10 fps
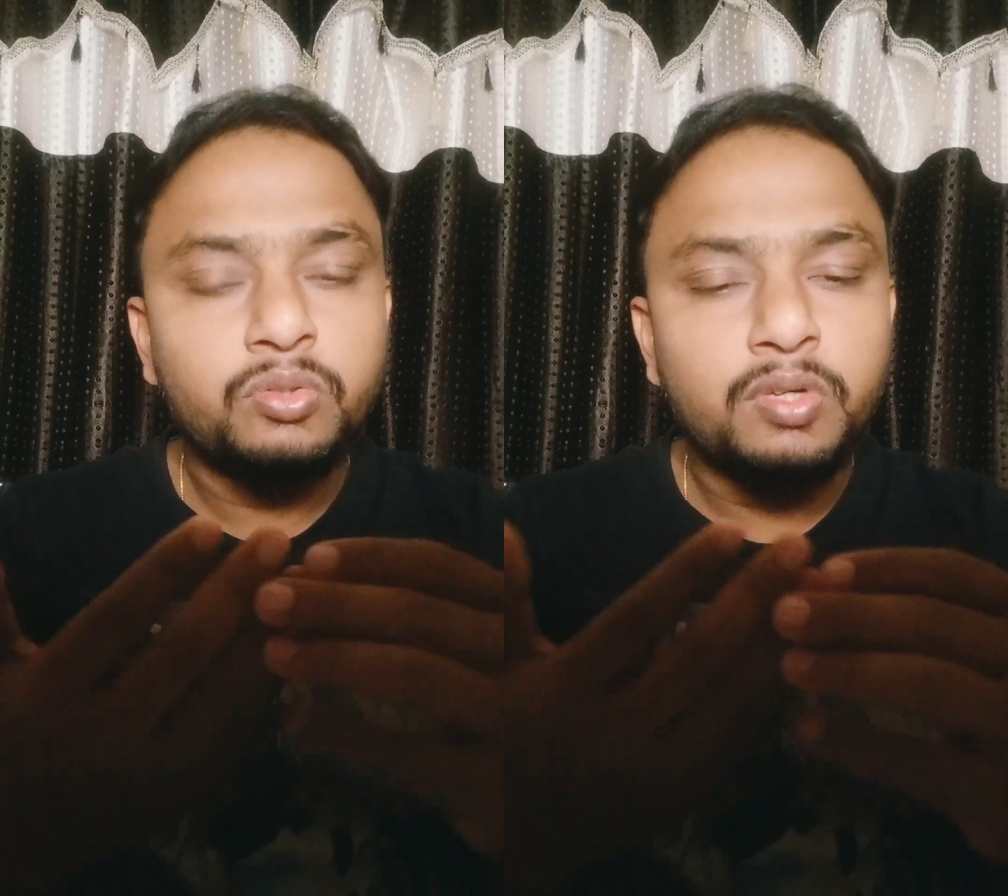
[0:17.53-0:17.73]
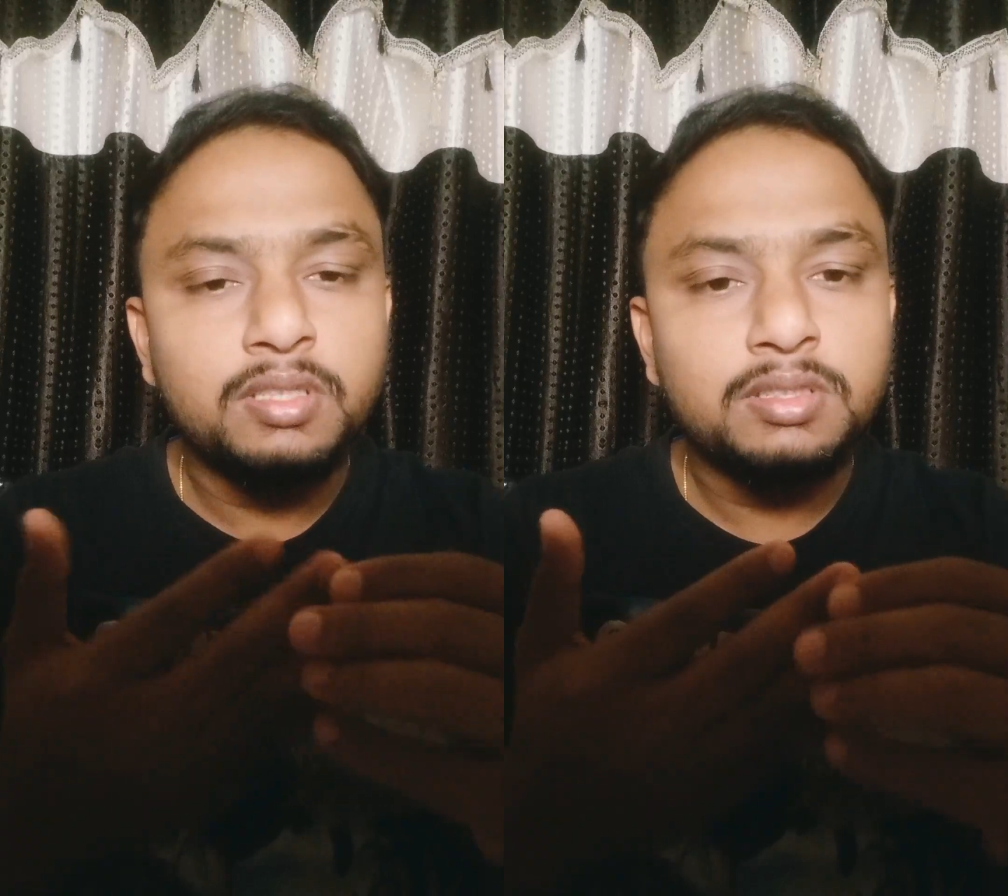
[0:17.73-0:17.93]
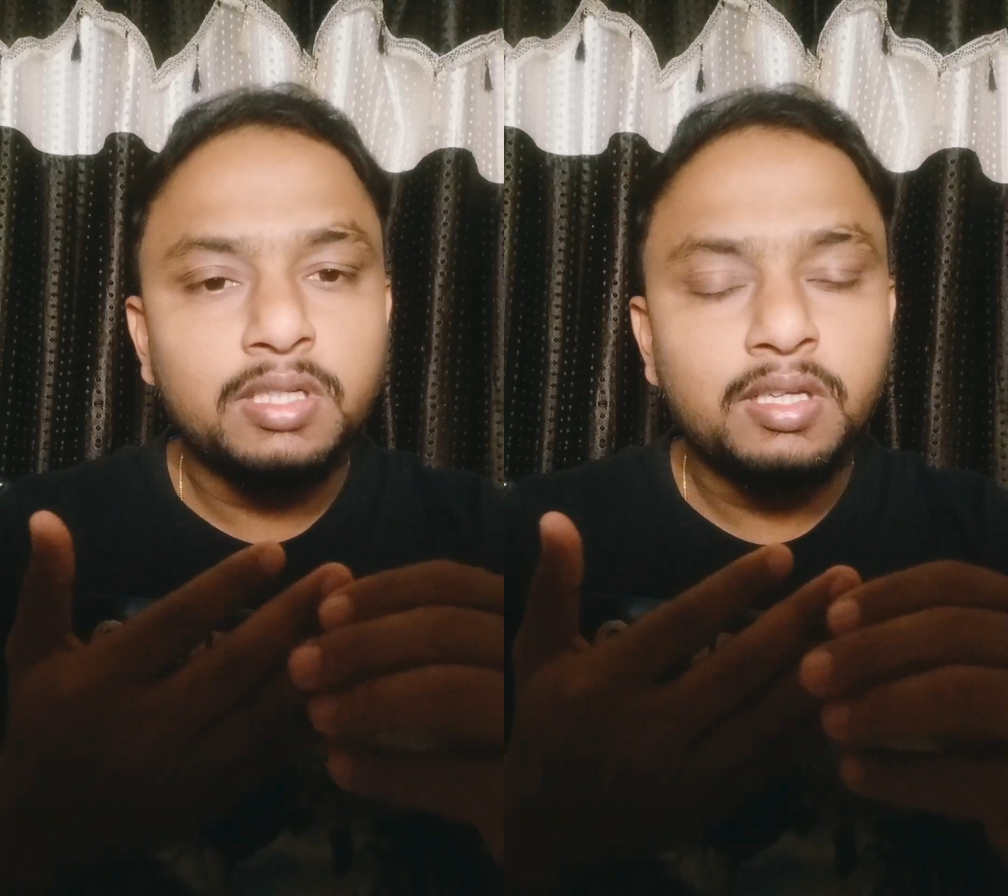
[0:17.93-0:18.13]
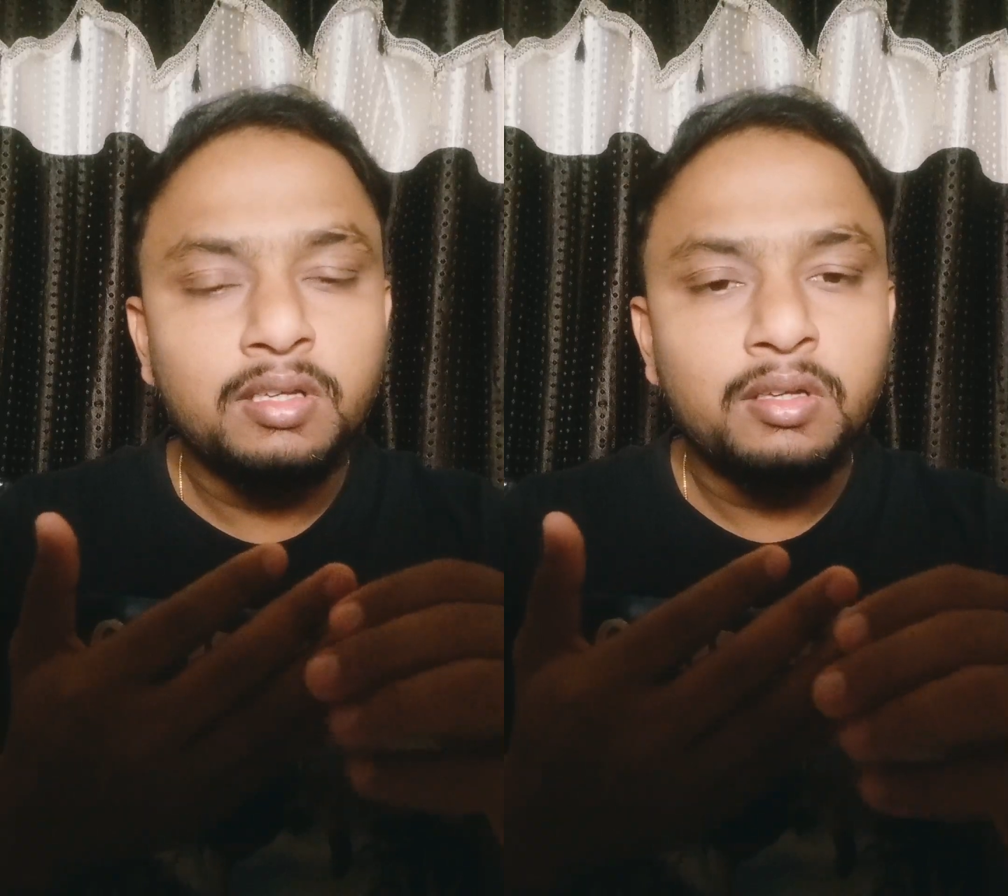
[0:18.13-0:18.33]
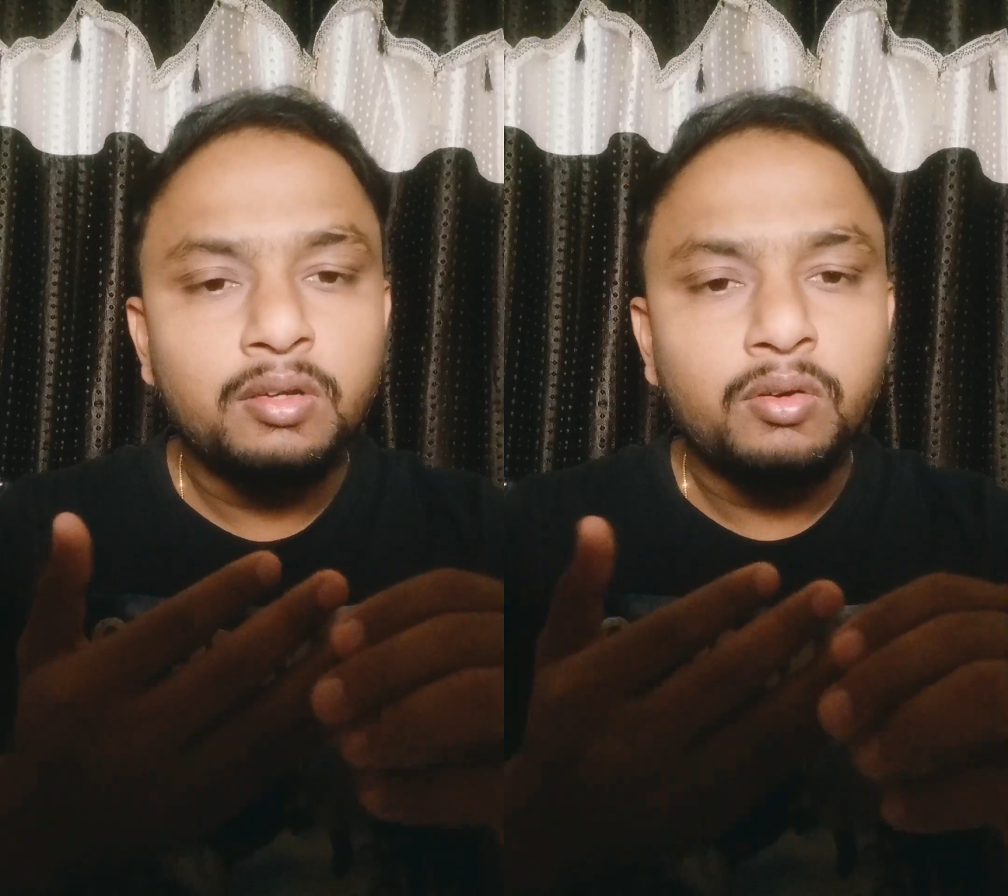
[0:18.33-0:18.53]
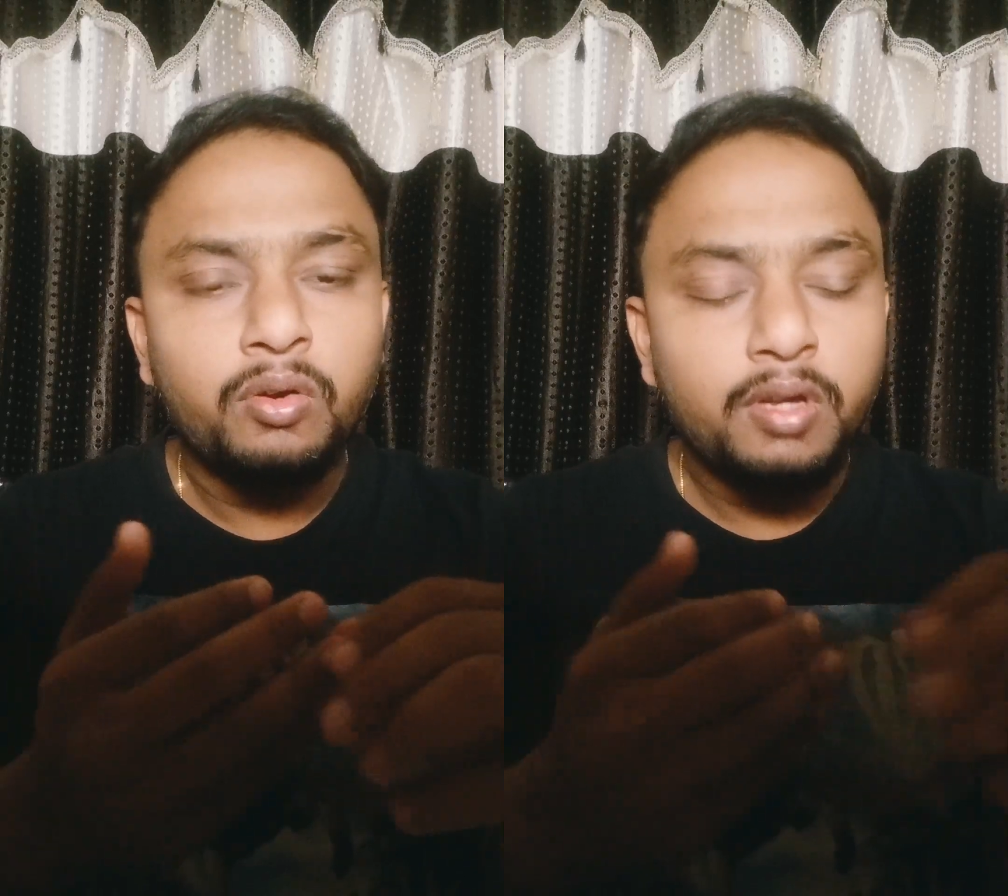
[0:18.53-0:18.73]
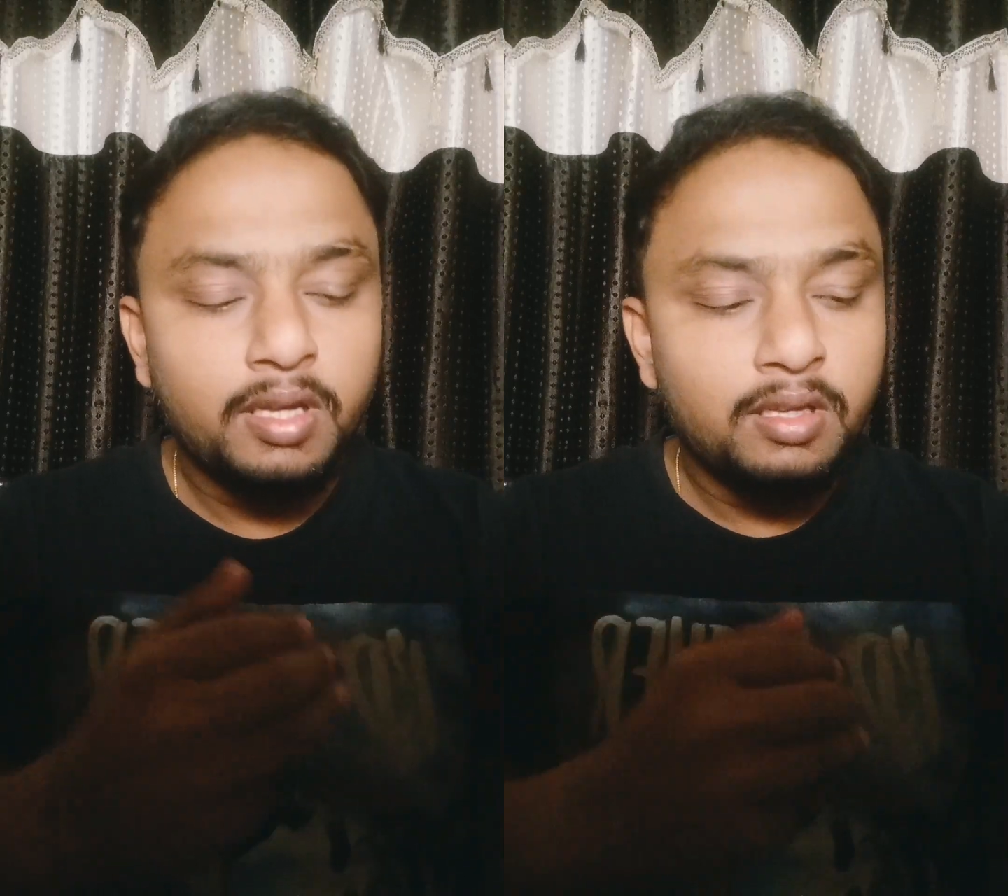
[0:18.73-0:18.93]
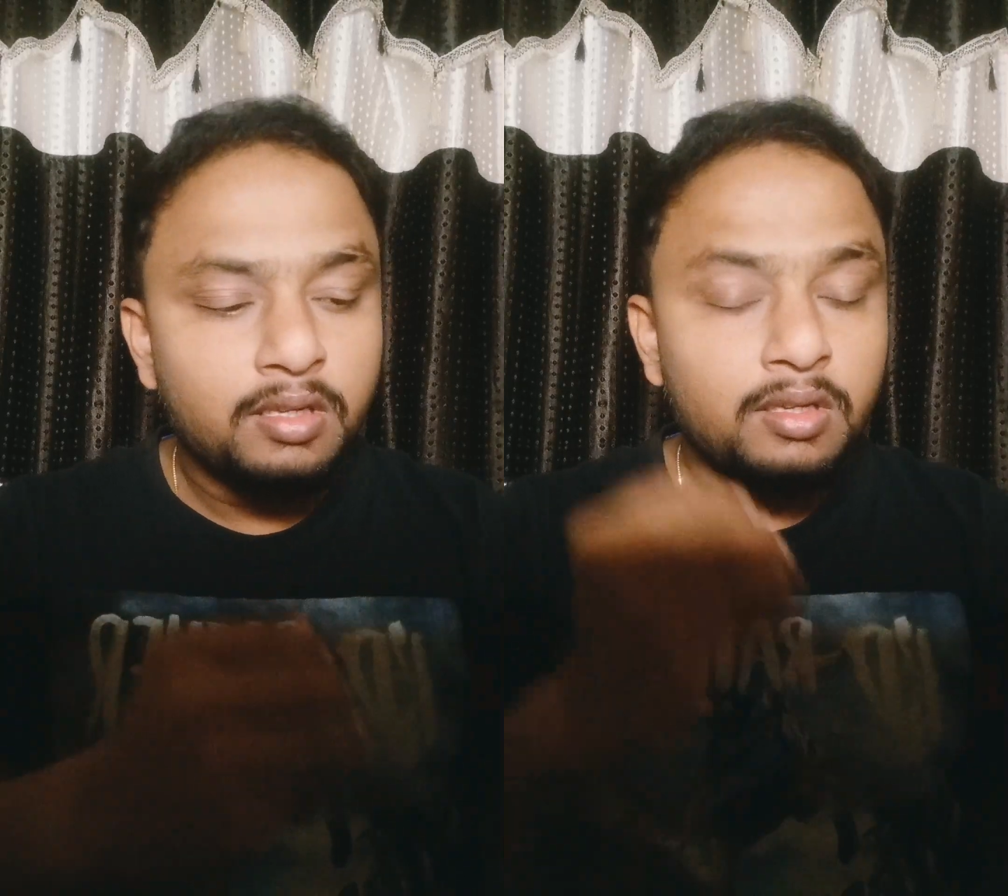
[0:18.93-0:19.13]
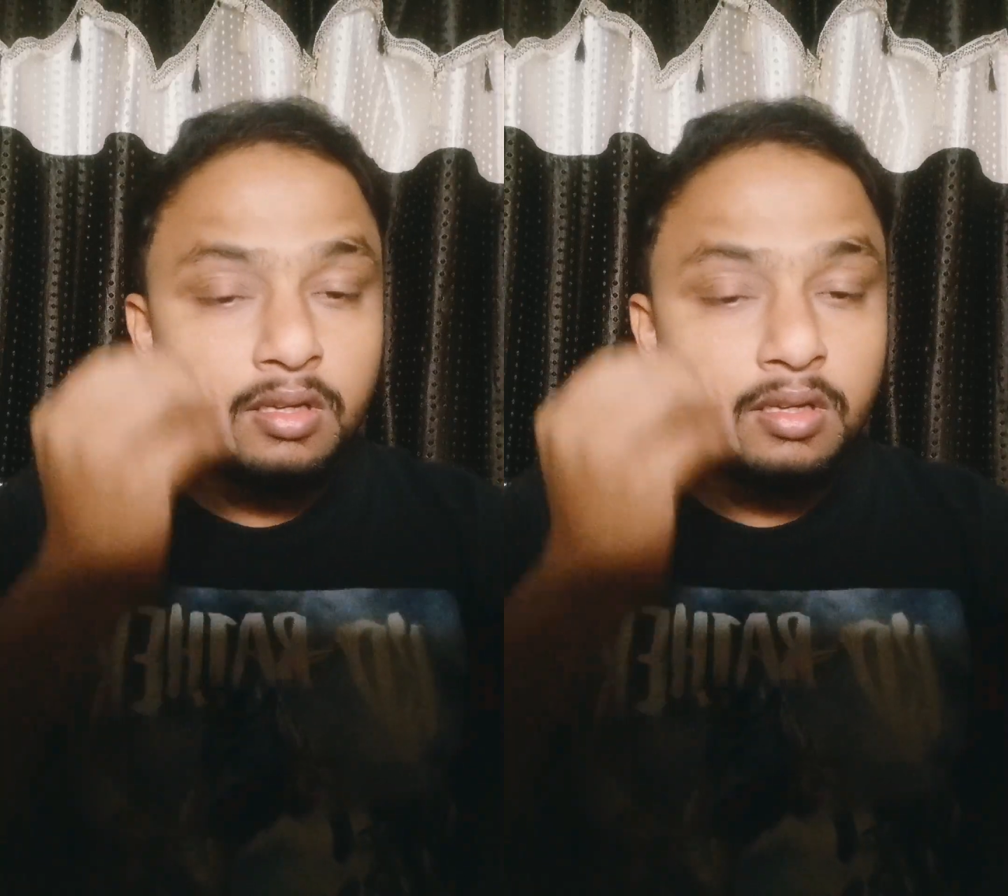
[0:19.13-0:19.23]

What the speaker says: you can say, okay.